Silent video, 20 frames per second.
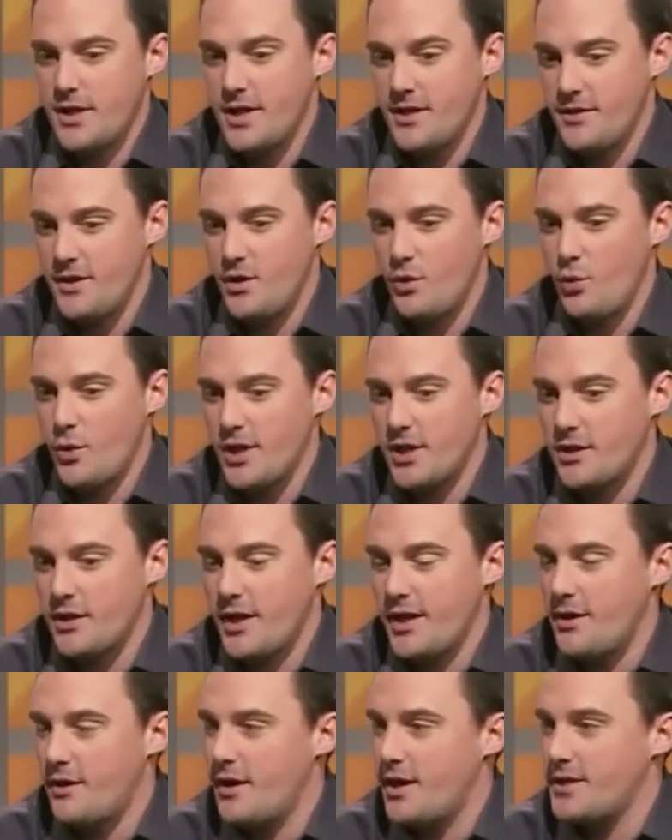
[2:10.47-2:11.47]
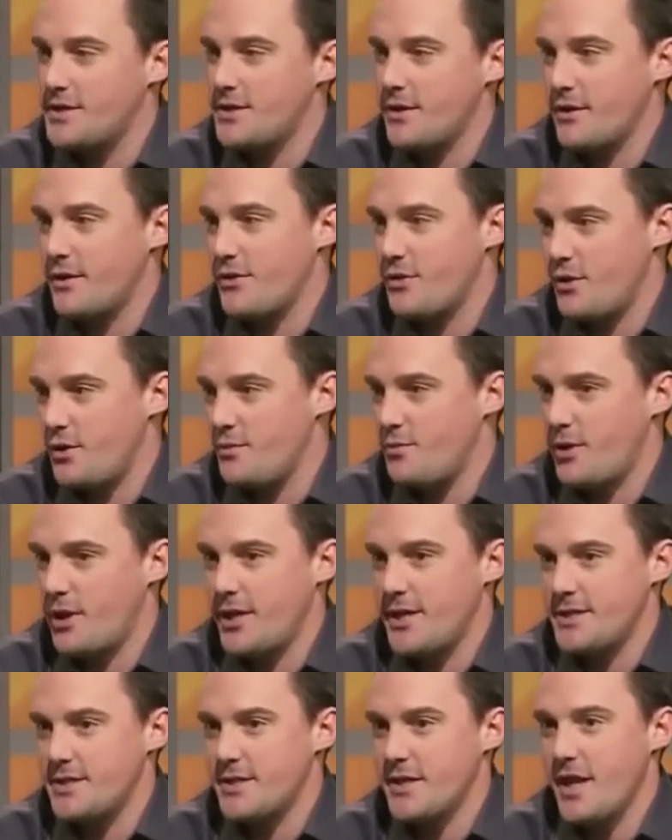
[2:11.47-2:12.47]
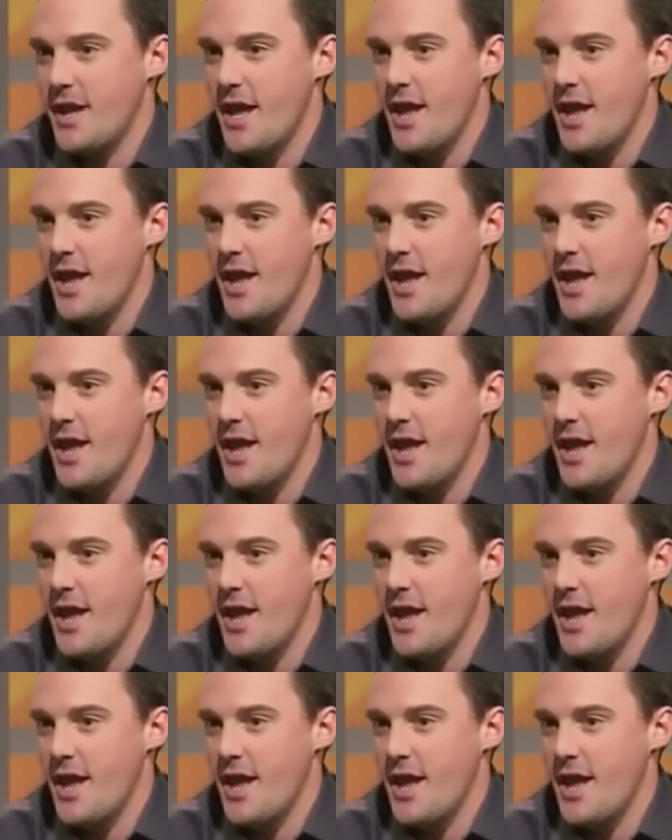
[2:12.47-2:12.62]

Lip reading: and then a week later I took a 3rd place,